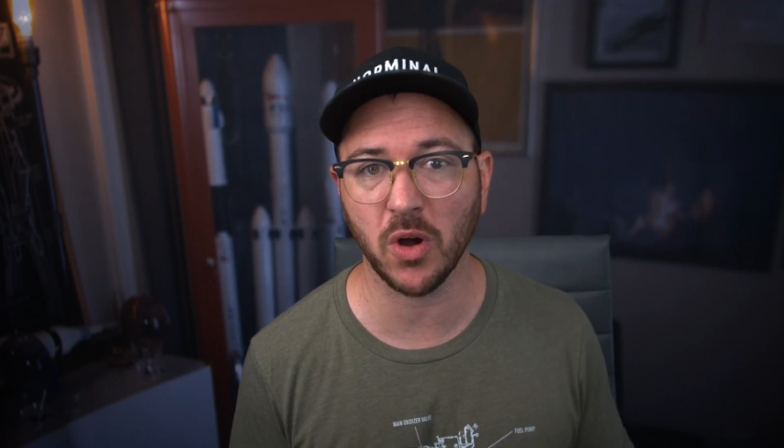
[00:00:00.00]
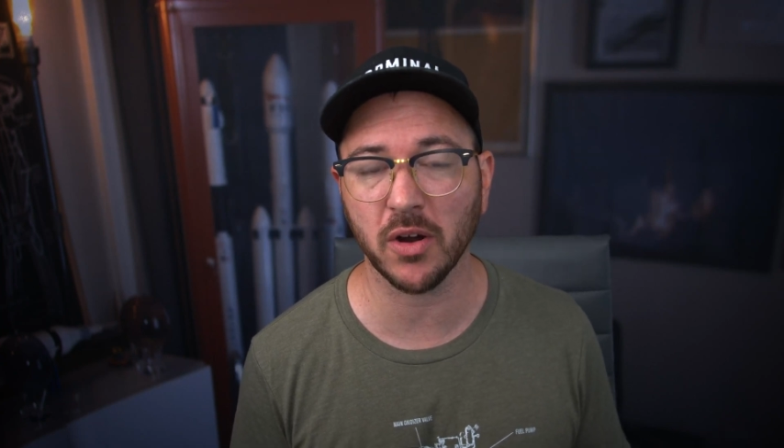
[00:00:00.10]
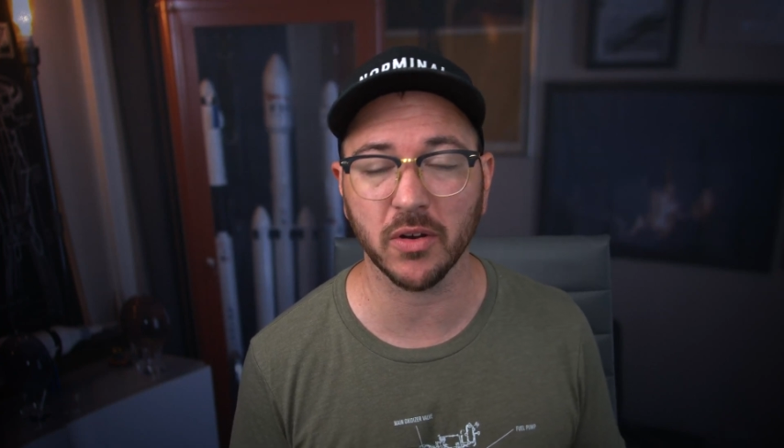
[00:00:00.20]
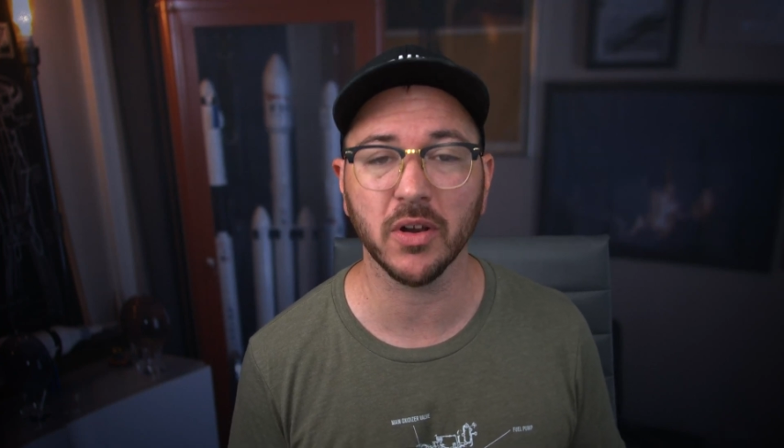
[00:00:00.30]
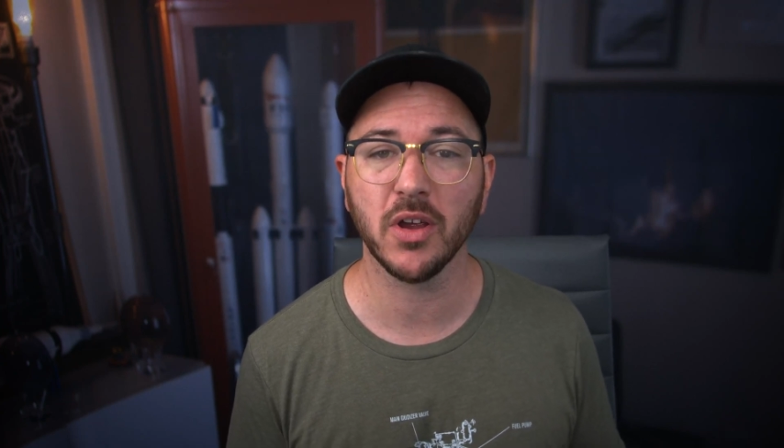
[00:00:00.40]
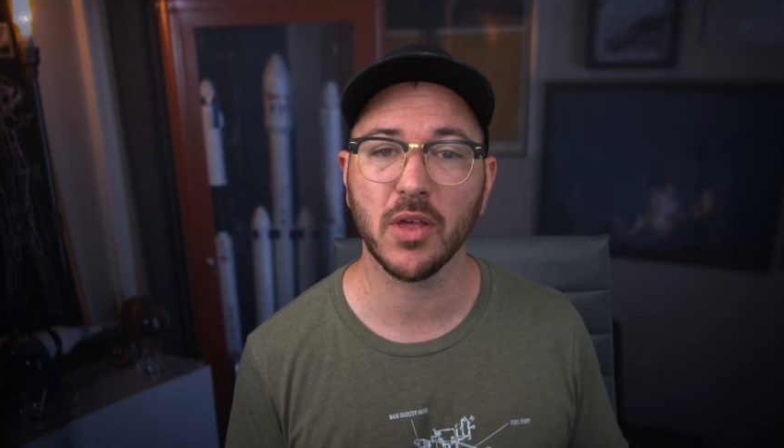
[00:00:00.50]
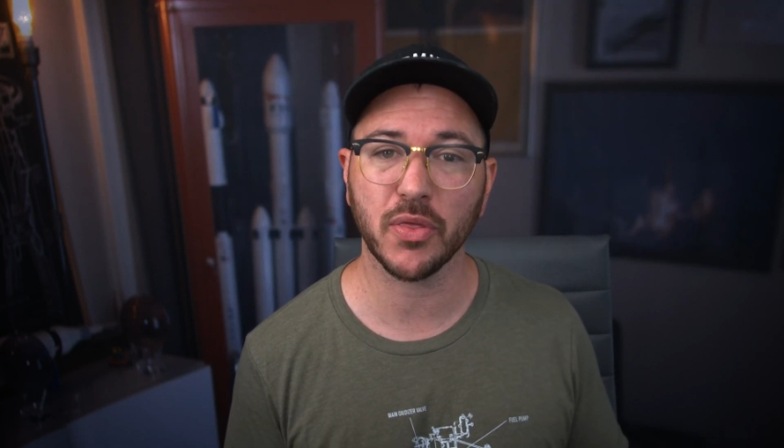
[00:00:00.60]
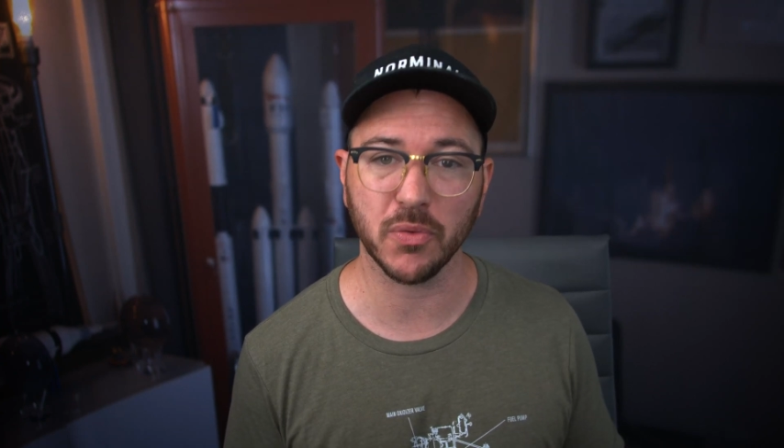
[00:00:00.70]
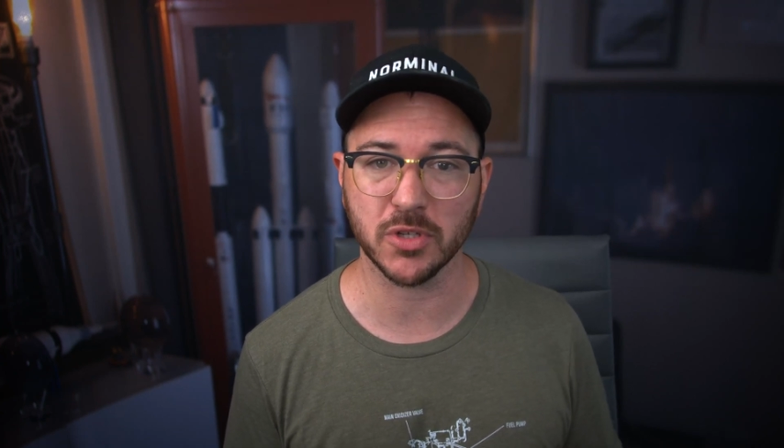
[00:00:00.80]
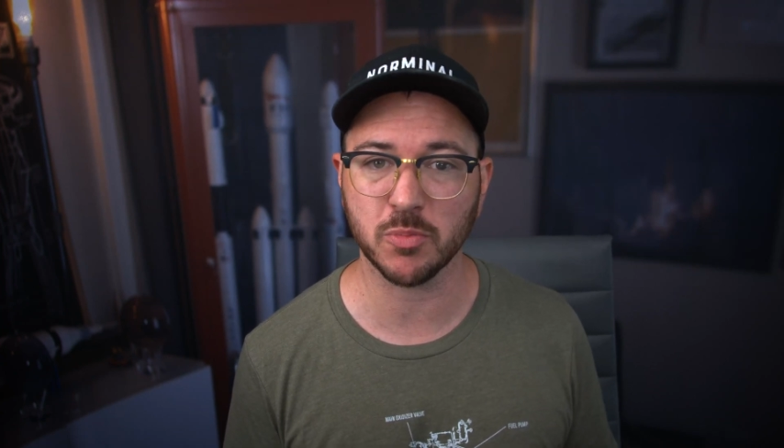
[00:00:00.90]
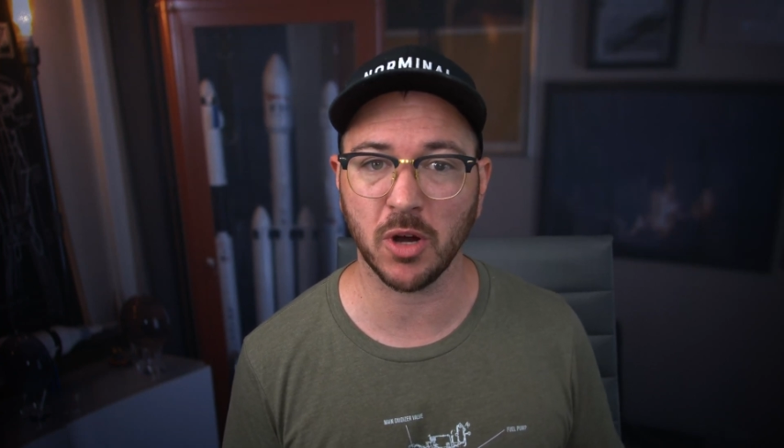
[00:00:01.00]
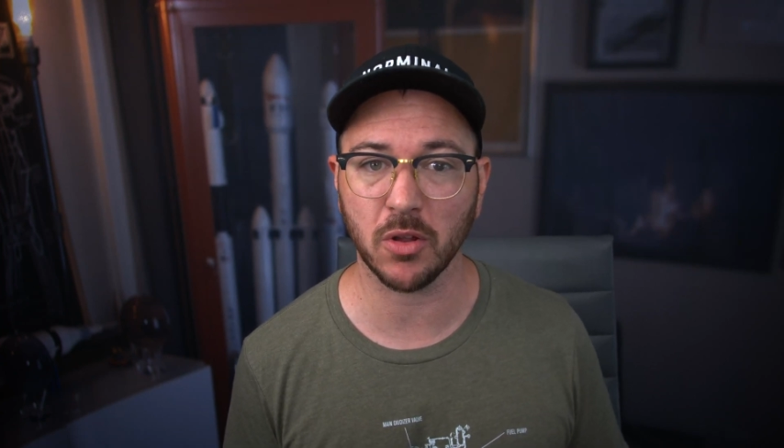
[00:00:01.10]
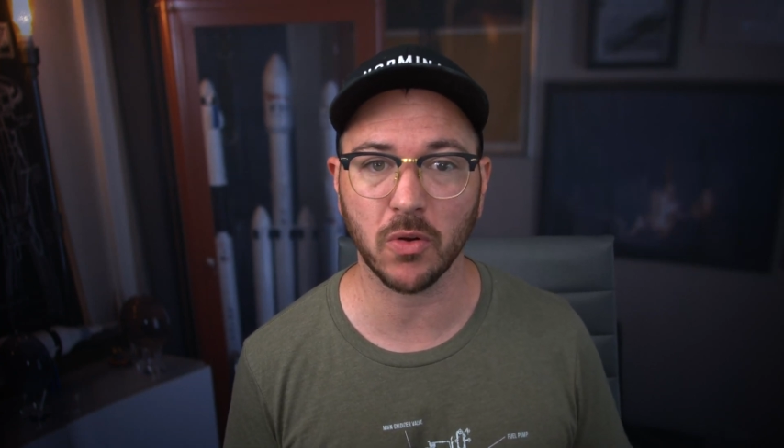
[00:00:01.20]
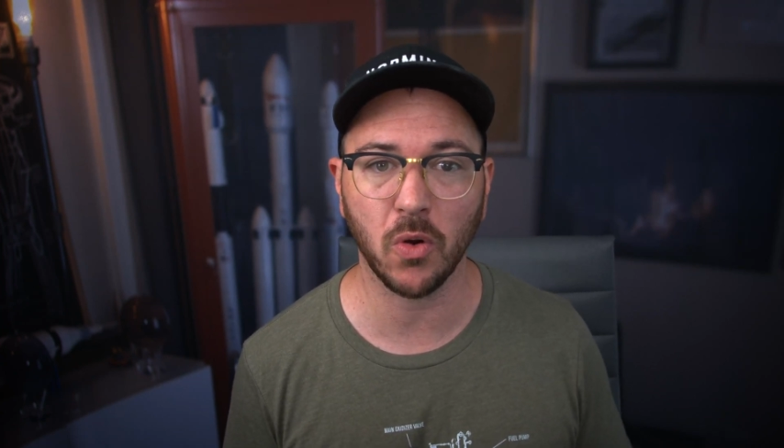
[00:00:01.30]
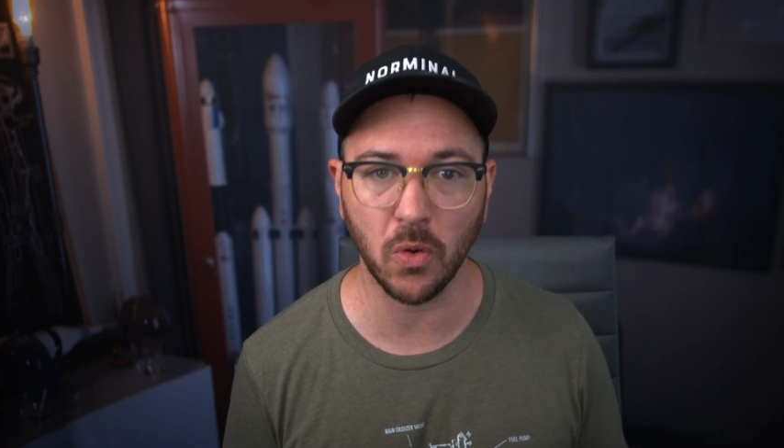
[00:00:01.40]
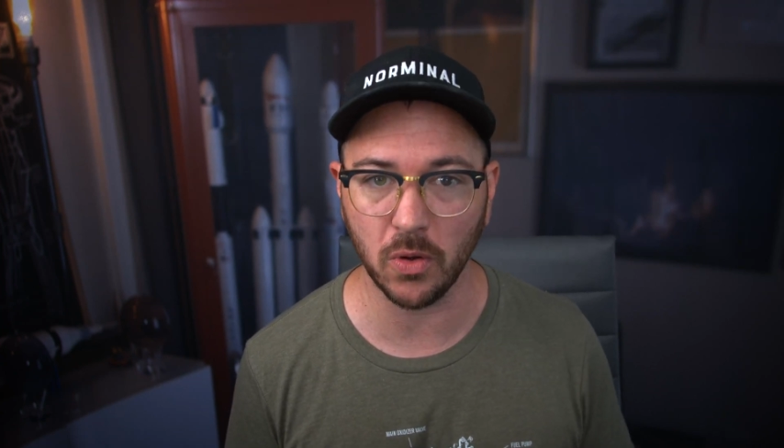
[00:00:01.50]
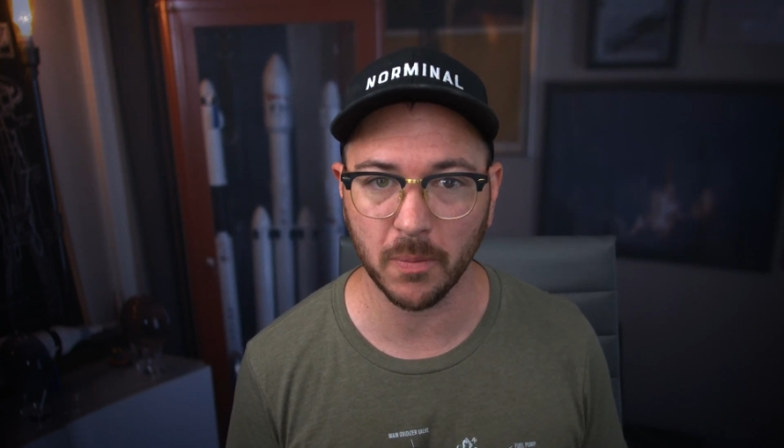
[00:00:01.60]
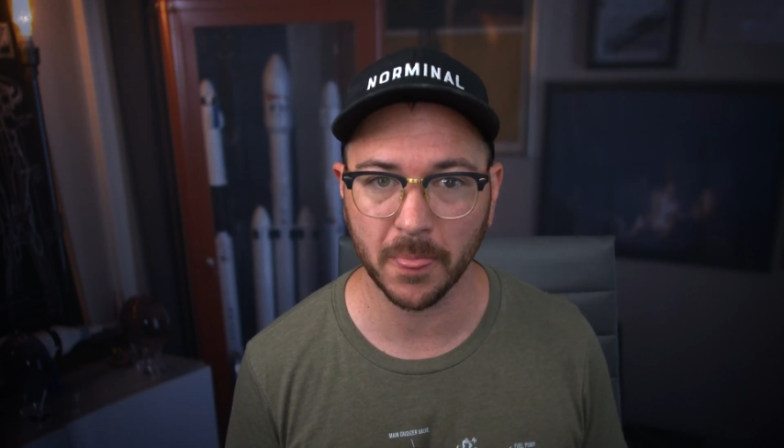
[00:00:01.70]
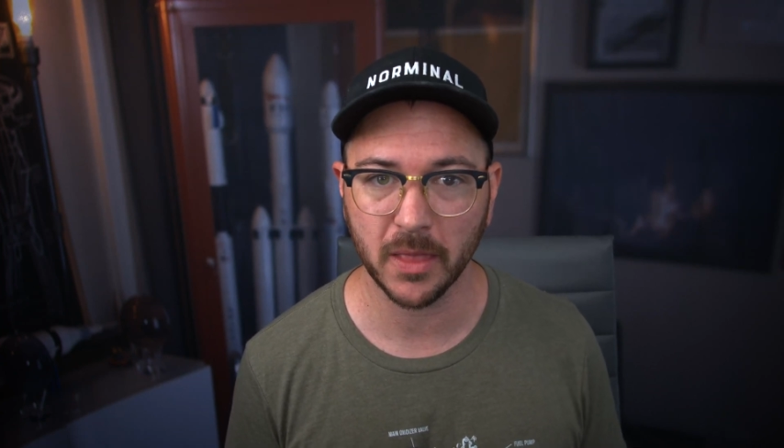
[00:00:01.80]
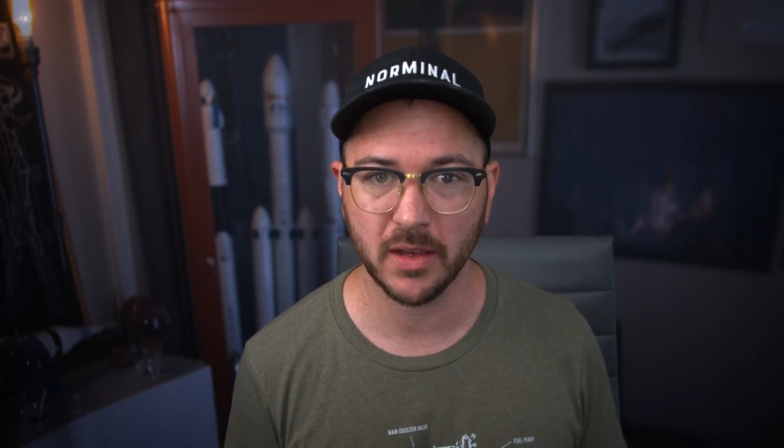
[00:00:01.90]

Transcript: water through a smaller hole.